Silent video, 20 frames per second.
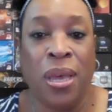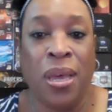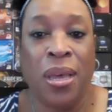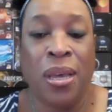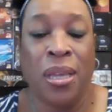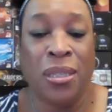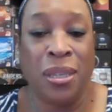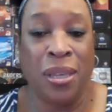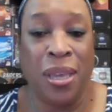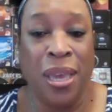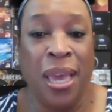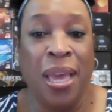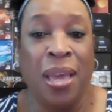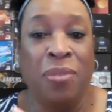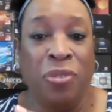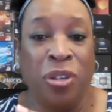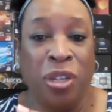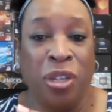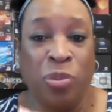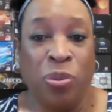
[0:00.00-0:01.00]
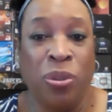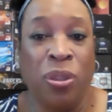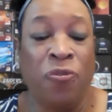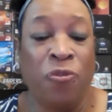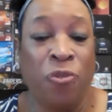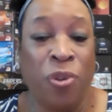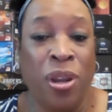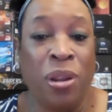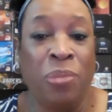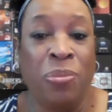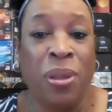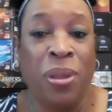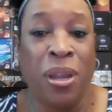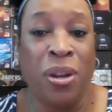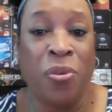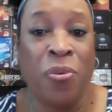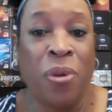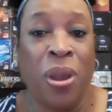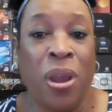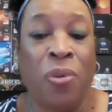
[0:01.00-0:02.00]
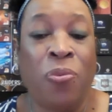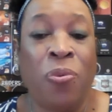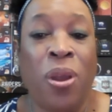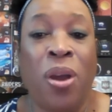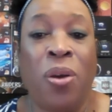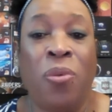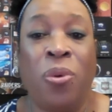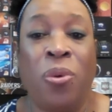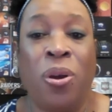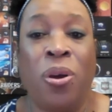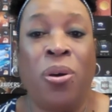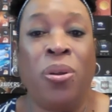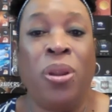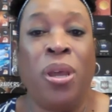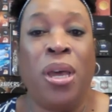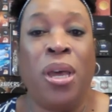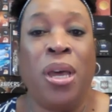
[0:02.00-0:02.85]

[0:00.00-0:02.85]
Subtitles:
Because again, just with Freedom, the Underground Railroad,